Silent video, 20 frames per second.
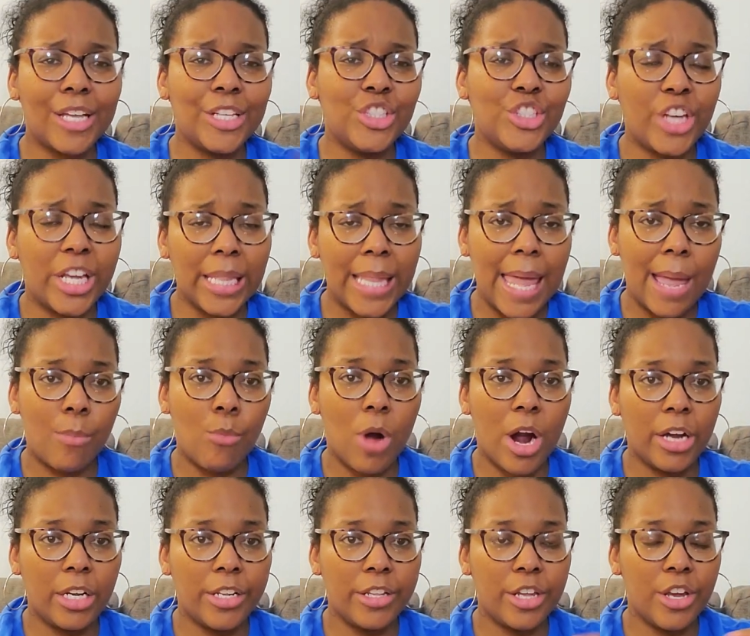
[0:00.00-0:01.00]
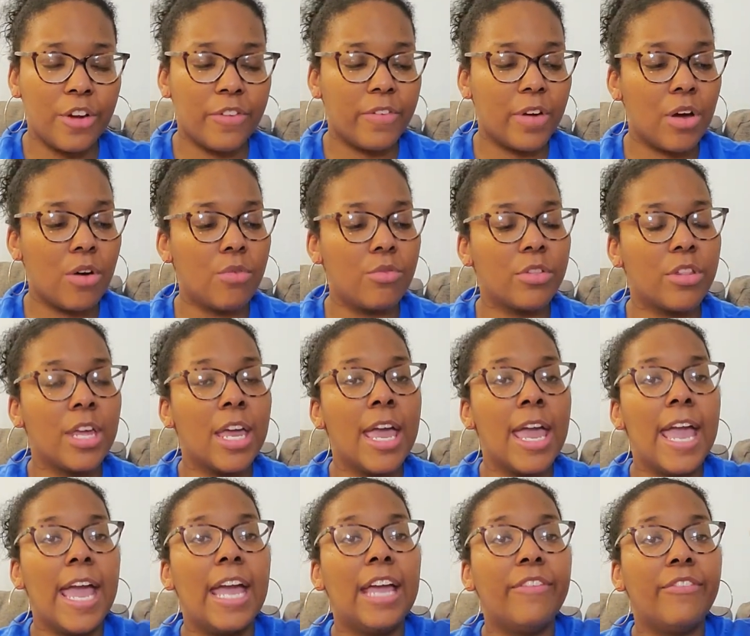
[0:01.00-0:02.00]
JLab wireless earphones.
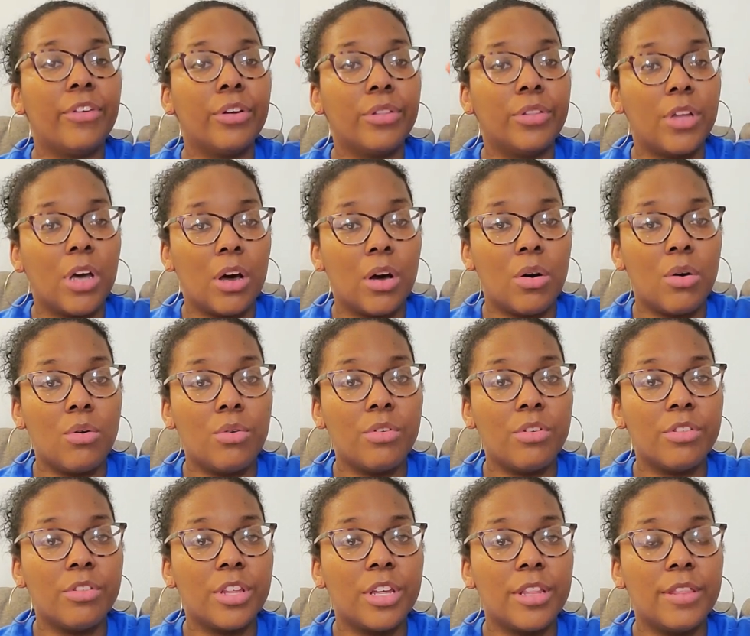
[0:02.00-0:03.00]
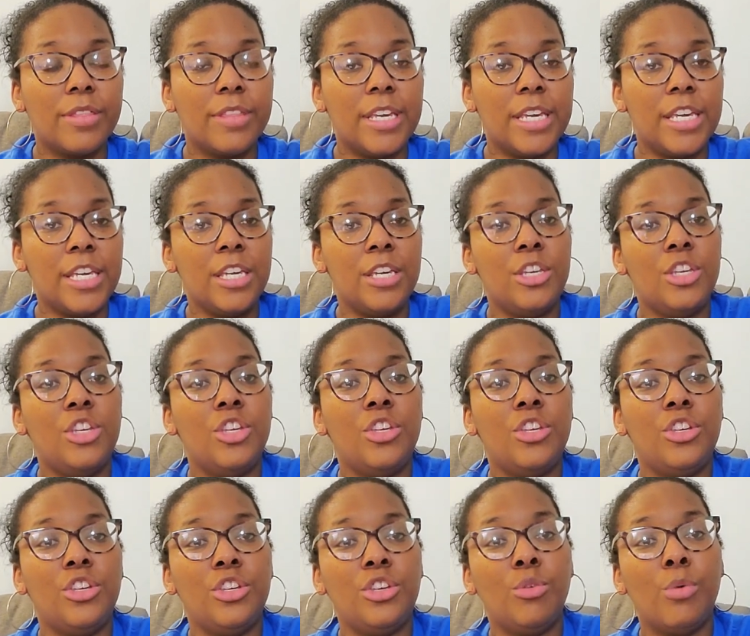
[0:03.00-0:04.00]
And for those, the
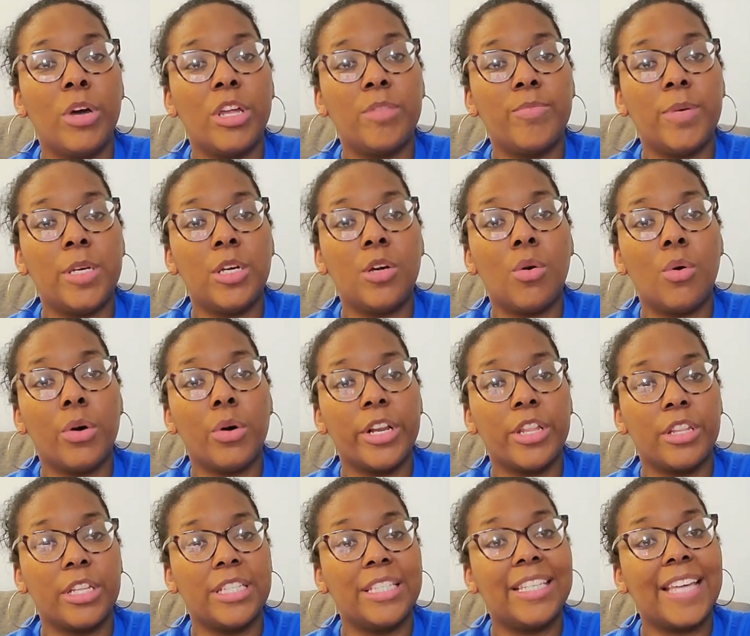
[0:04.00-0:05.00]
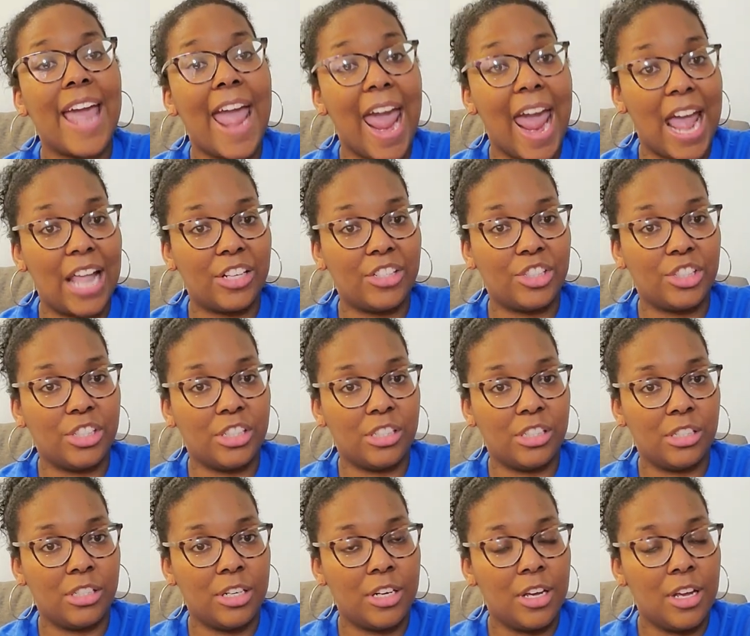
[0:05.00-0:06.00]
USB cord is attached.
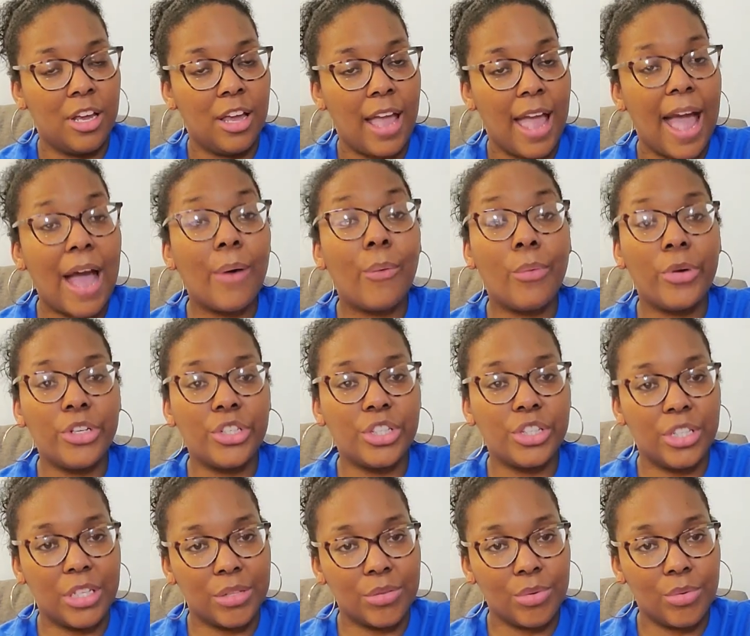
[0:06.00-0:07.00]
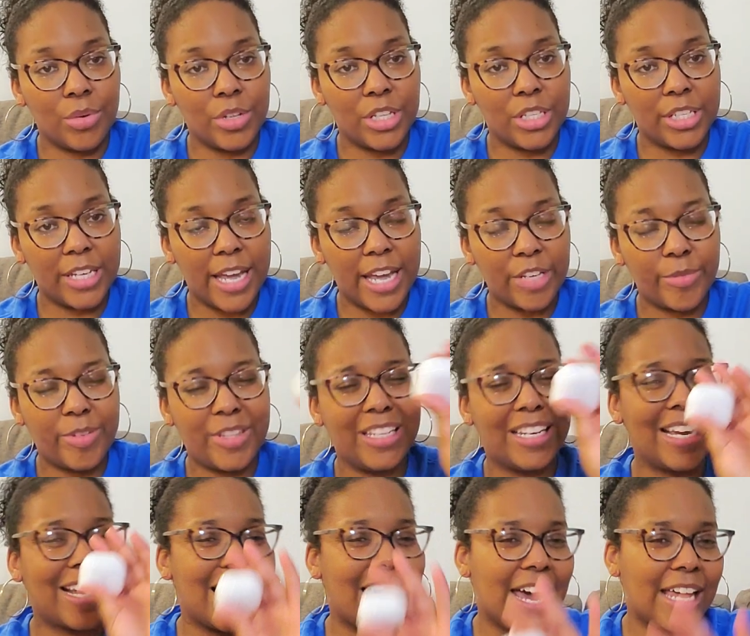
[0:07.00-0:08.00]
I wish this one was attached, but then
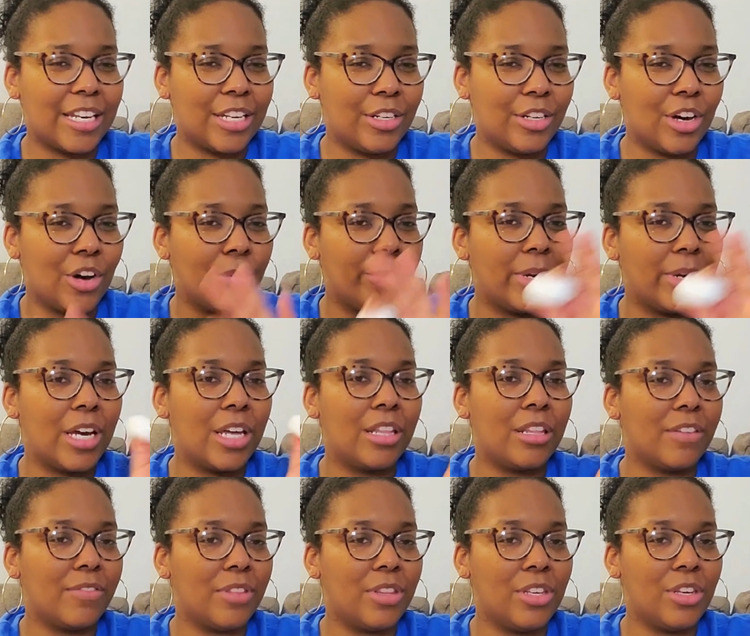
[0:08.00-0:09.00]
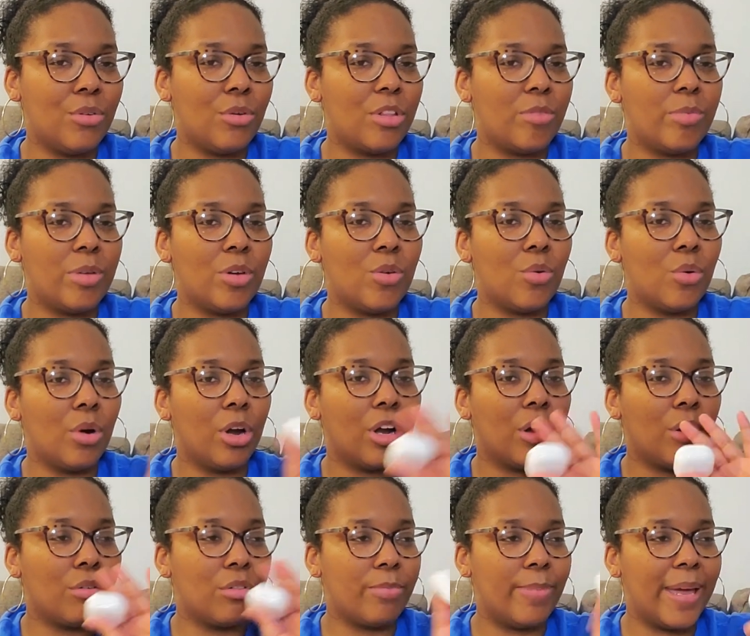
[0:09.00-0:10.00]
I kind of don't because if the USB cord
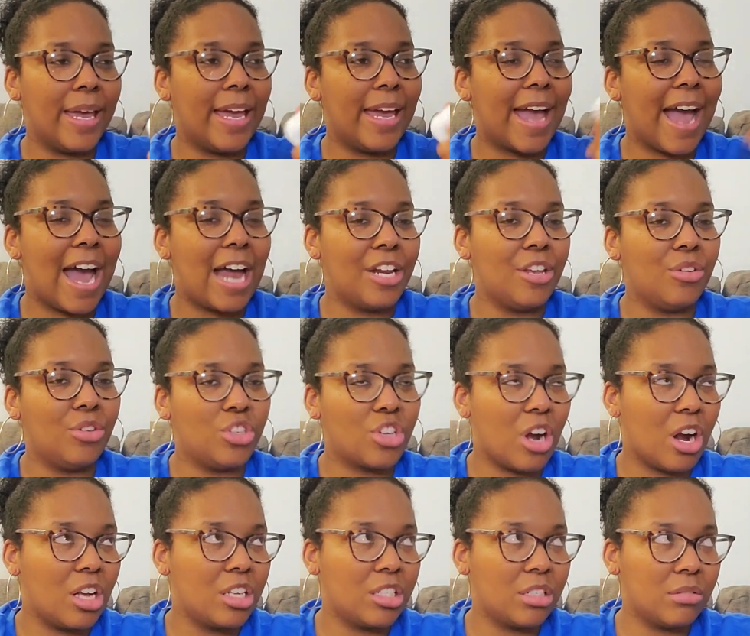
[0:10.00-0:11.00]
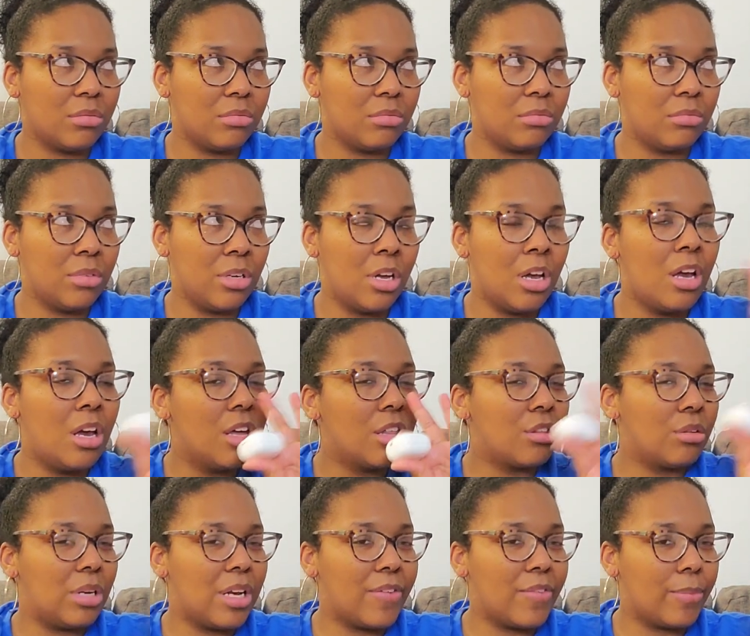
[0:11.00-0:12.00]
goes bad, how do you charge them?
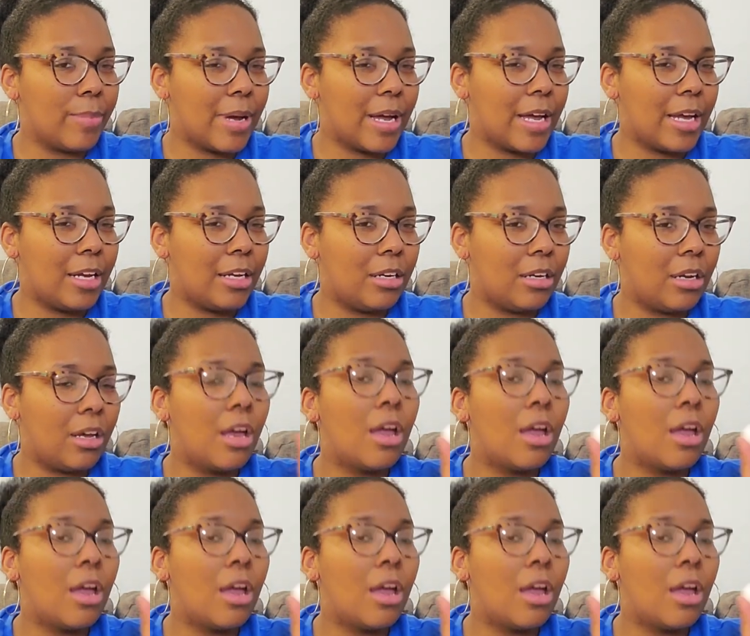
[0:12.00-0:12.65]
So never mind.